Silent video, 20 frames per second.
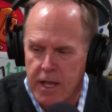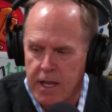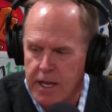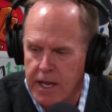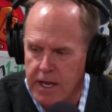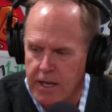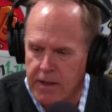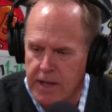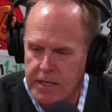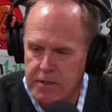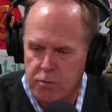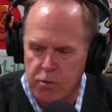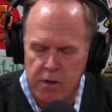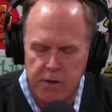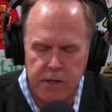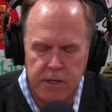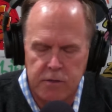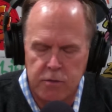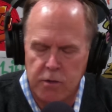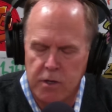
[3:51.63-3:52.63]
And that's one of the
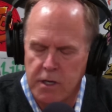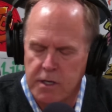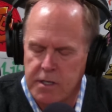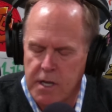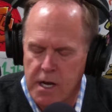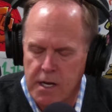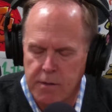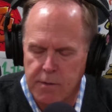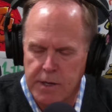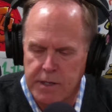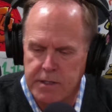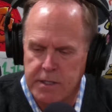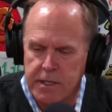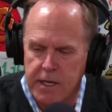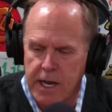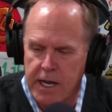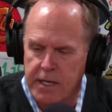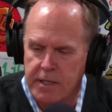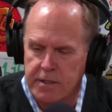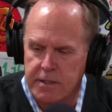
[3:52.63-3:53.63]
things we're going to talk about
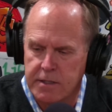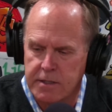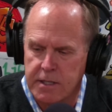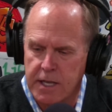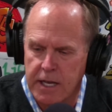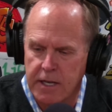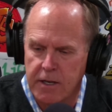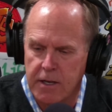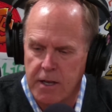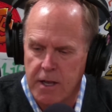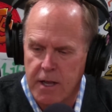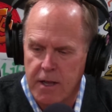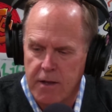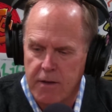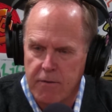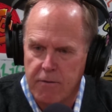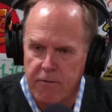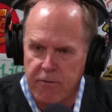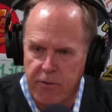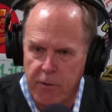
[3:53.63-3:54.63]
today is it's
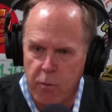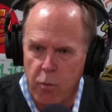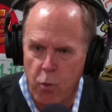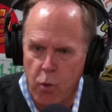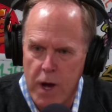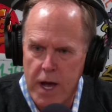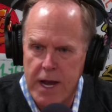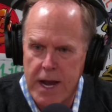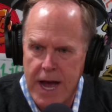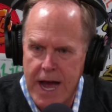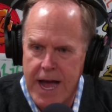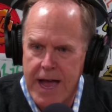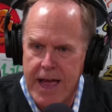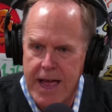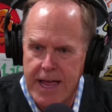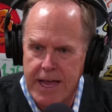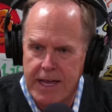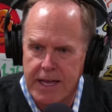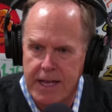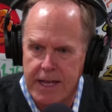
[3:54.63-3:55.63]
from what
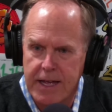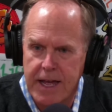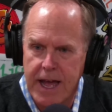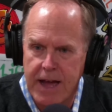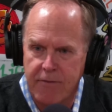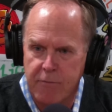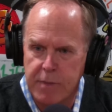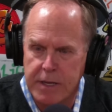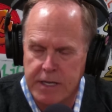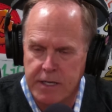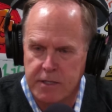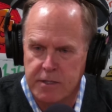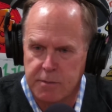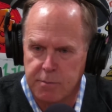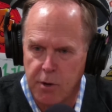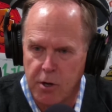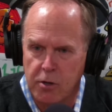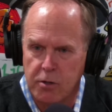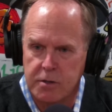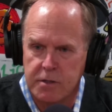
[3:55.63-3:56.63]
I have been
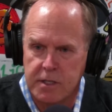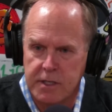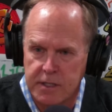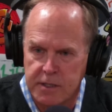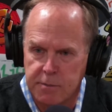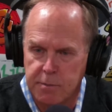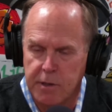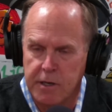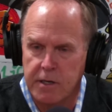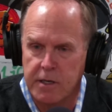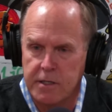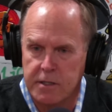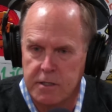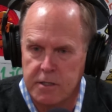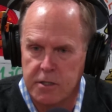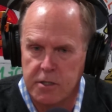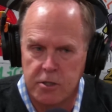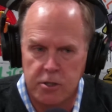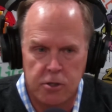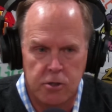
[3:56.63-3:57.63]
exposed and experienced
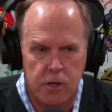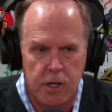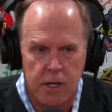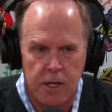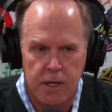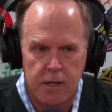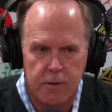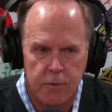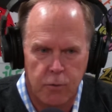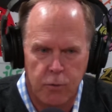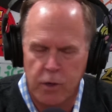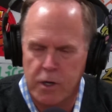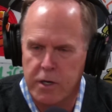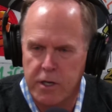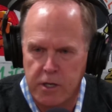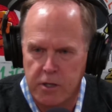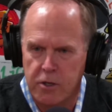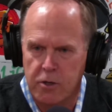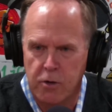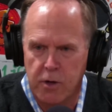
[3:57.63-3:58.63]
to, what do you
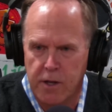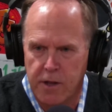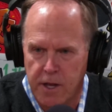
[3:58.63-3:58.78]
do with